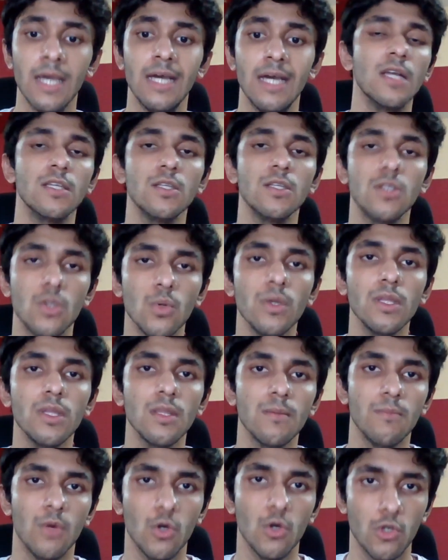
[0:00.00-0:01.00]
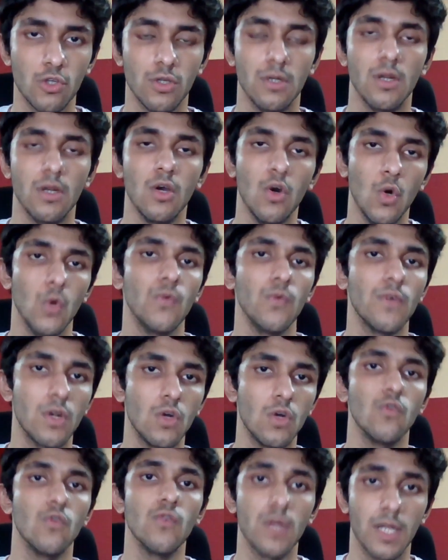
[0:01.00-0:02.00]
Just doing the motion over and
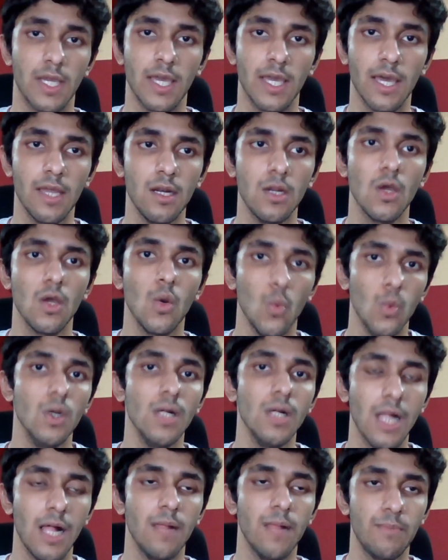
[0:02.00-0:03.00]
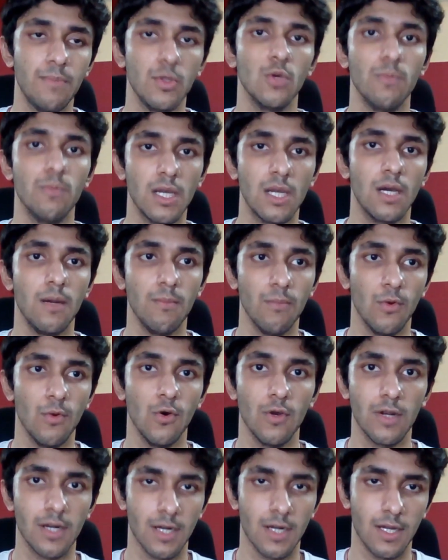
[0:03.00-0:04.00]
over again will help you become more
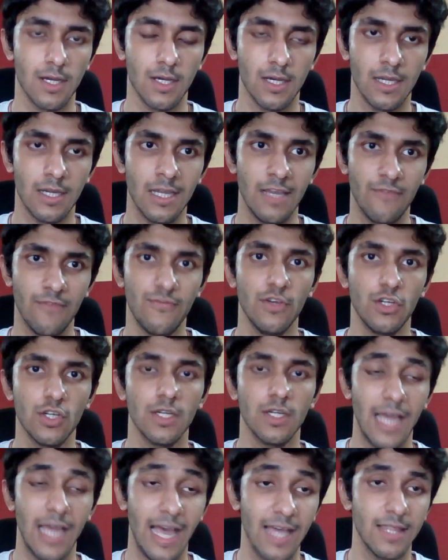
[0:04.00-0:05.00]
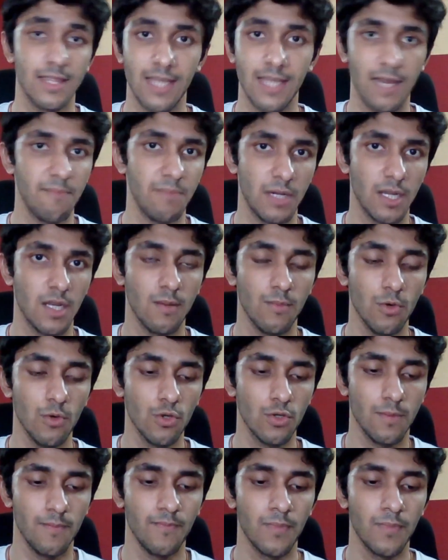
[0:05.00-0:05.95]
efficient at that particular motion.